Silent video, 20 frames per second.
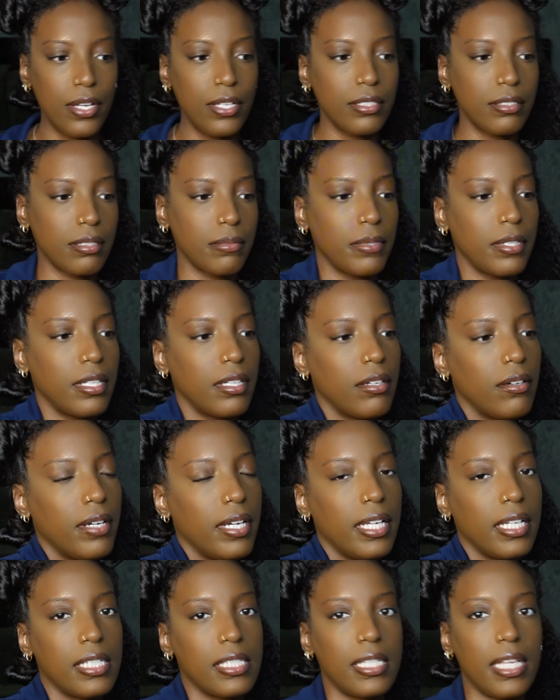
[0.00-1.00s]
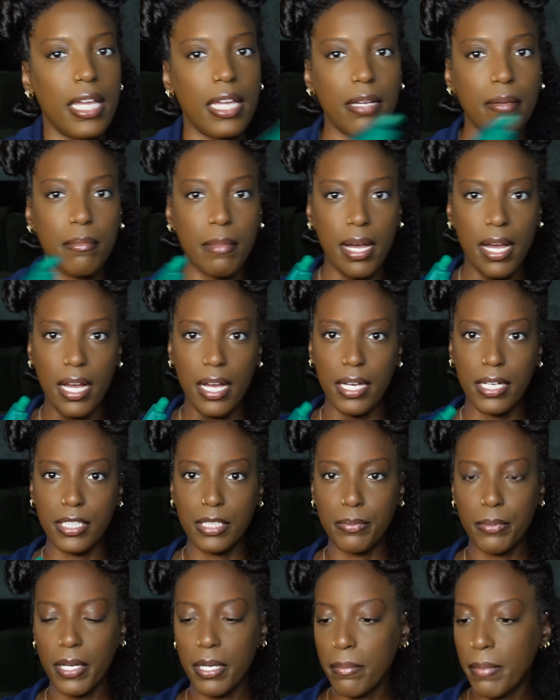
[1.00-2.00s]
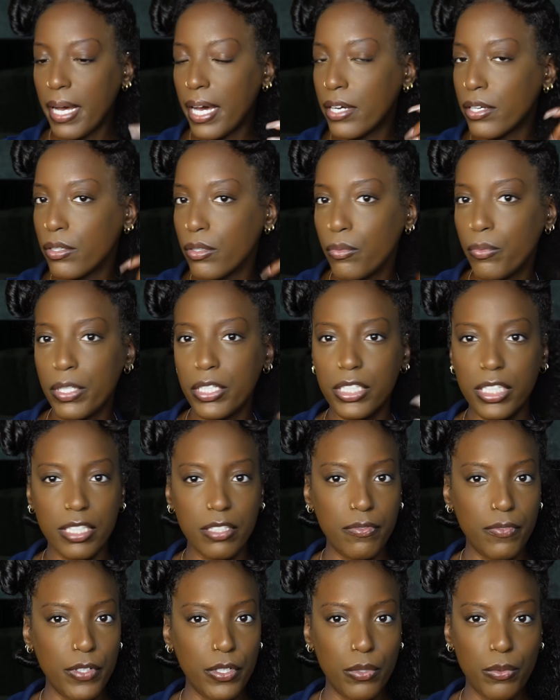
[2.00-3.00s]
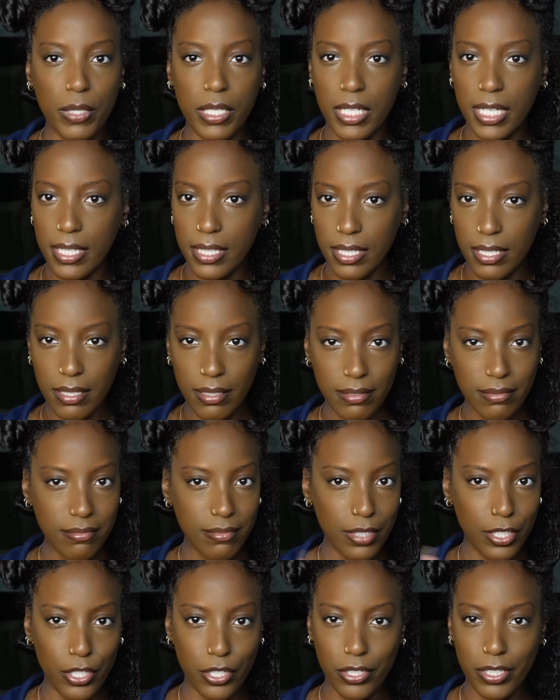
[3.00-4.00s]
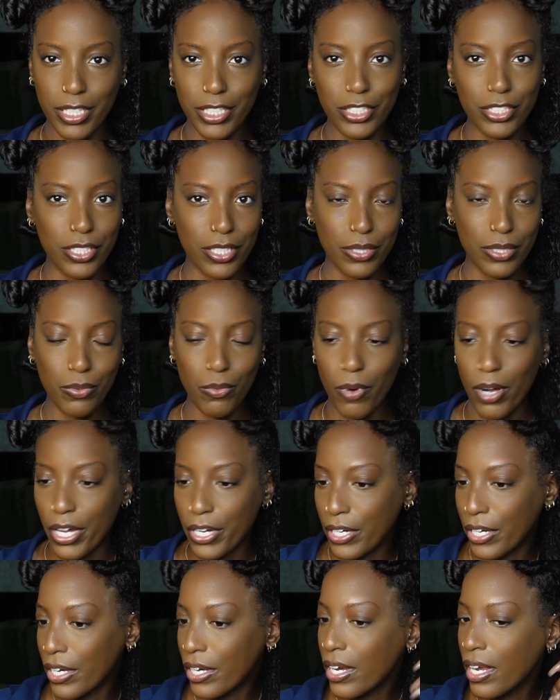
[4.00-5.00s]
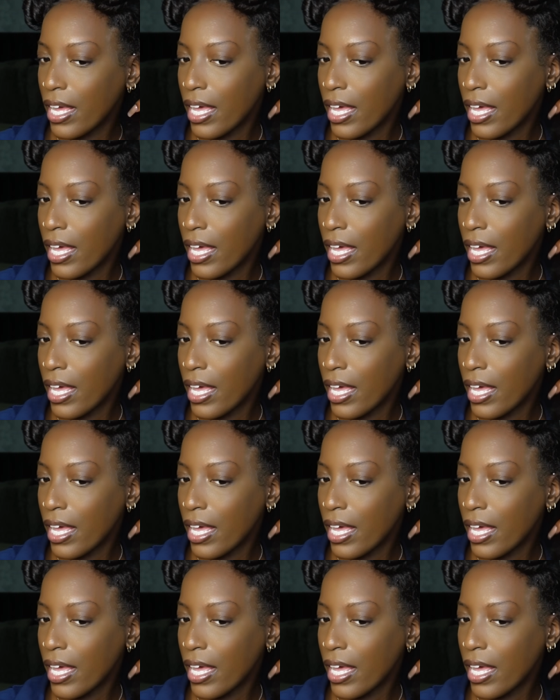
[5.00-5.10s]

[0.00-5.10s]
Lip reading: So I'm going to go ahead and take my spray bottle, which is filled with nothing, literally just water,